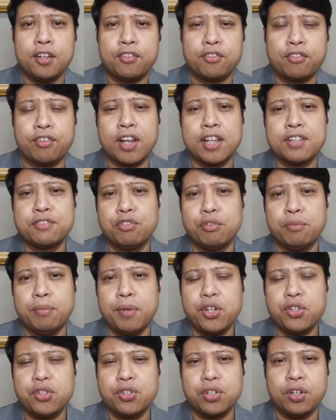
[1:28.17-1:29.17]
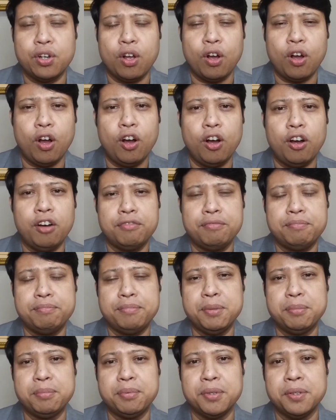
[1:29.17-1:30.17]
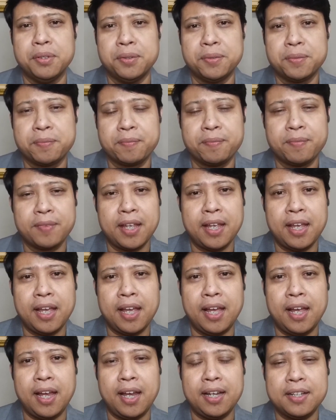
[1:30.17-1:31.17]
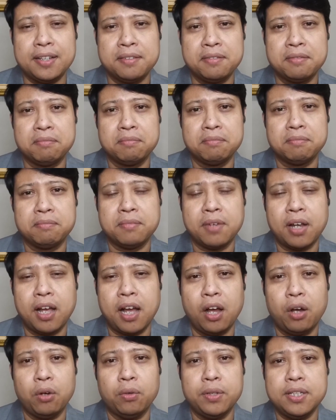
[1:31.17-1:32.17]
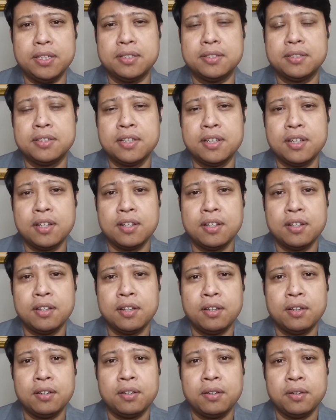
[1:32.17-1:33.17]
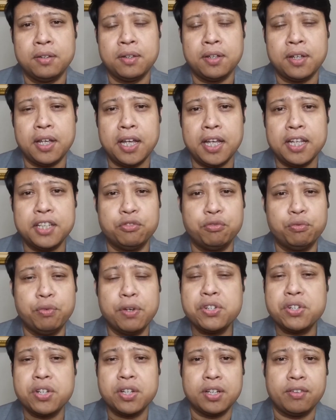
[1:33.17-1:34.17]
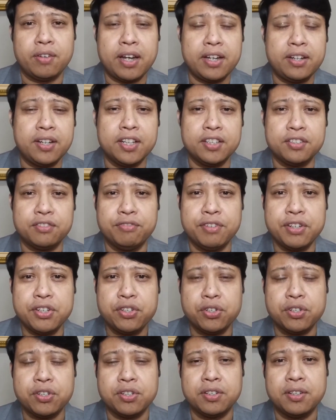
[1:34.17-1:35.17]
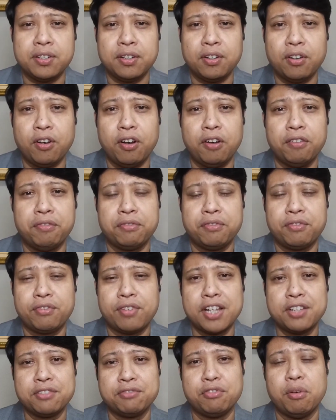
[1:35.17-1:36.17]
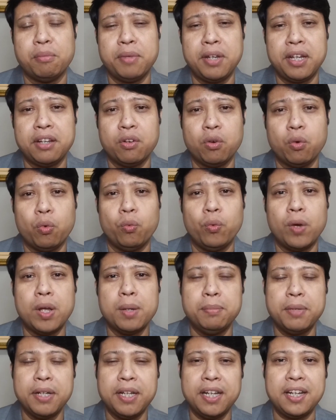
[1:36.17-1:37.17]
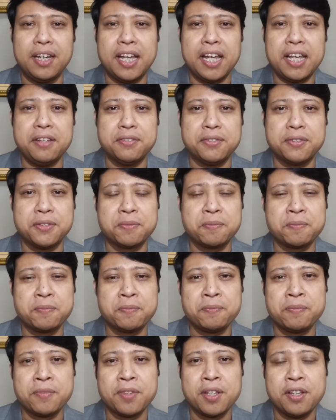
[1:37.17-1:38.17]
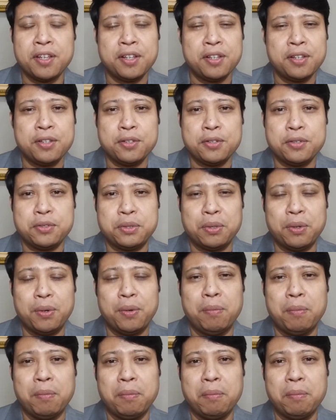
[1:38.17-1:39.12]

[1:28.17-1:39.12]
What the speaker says: transformation of people, and how his vision, right? His vision of transforming 1 billion lives. So